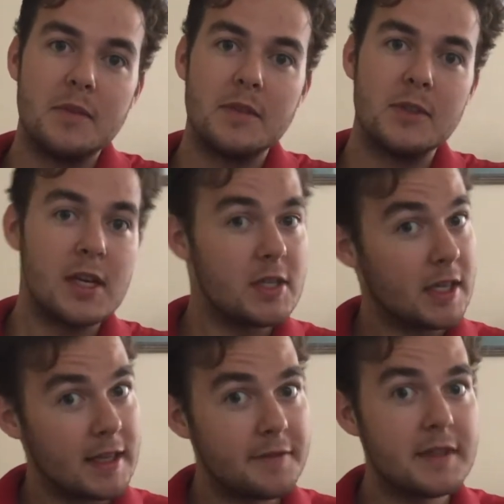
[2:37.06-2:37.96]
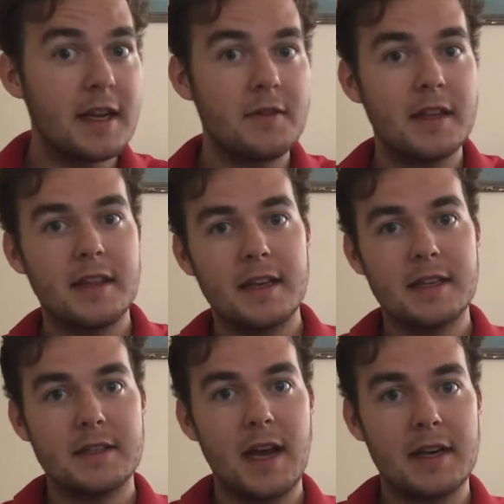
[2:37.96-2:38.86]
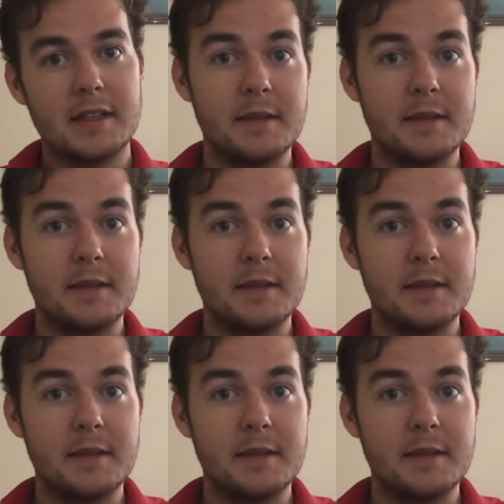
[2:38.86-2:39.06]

changing lift and everything to actually